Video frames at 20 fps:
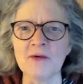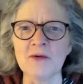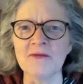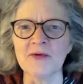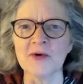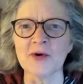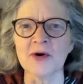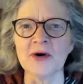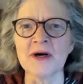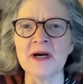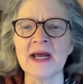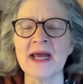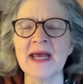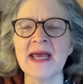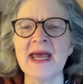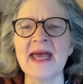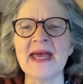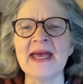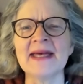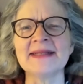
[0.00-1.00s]
over
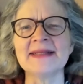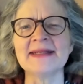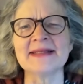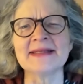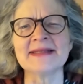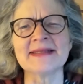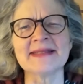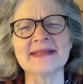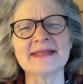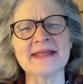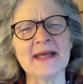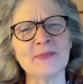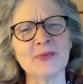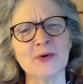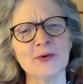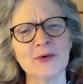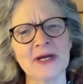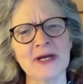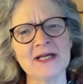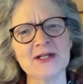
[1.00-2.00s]
and
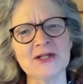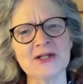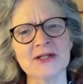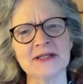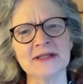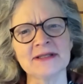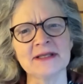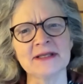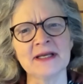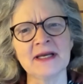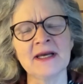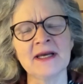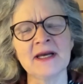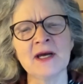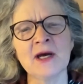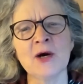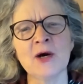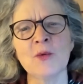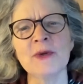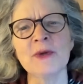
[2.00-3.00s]
separation,
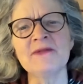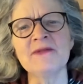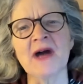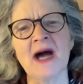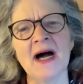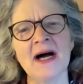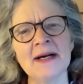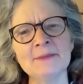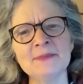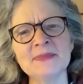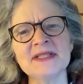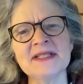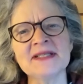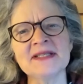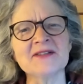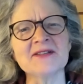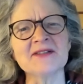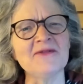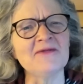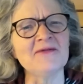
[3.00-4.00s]
we've come to
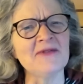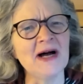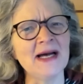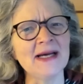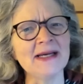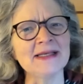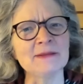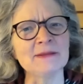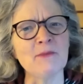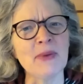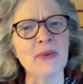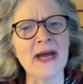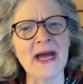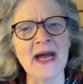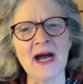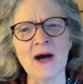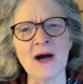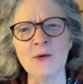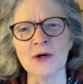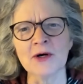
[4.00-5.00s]
define
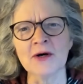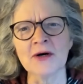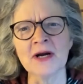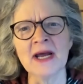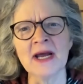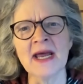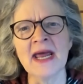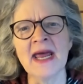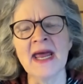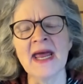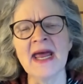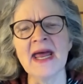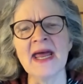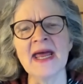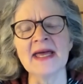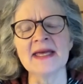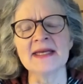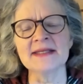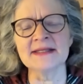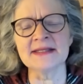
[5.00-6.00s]
power
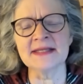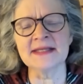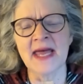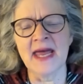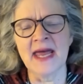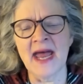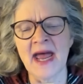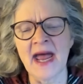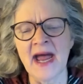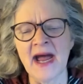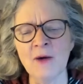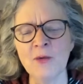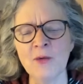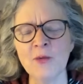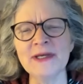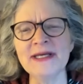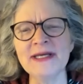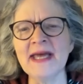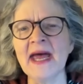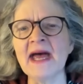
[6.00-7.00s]
as how
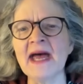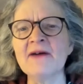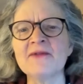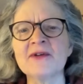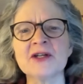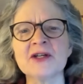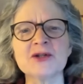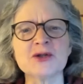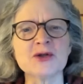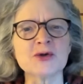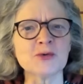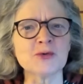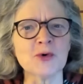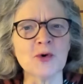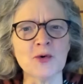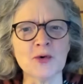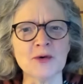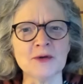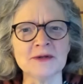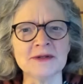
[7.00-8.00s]
we have
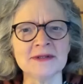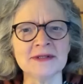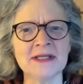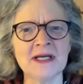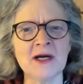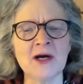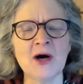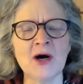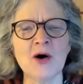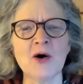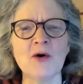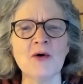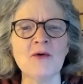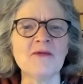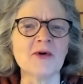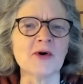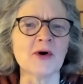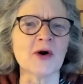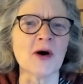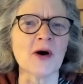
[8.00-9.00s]
control
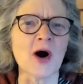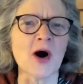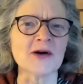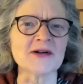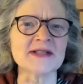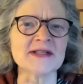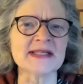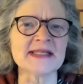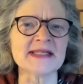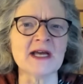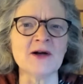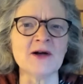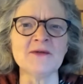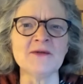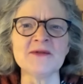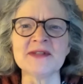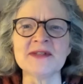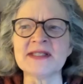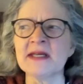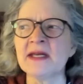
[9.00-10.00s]
over
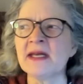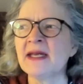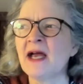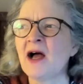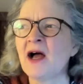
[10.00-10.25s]
ourselves,